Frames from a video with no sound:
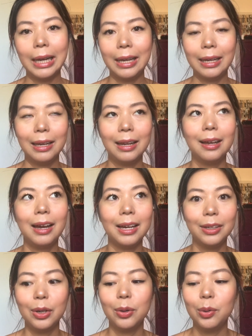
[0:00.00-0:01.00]
And
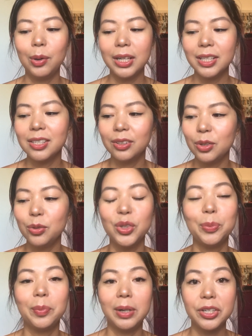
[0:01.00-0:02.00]
I know I still used
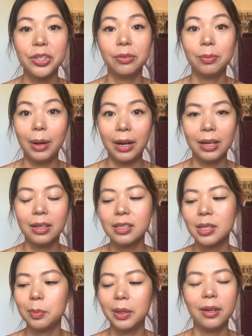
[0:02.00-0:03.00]
a bunch of
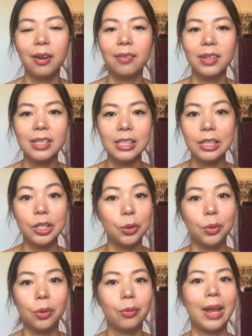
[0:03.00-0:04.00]
products, but obviously
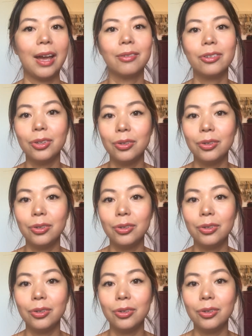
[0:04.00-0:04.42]
you don't have to.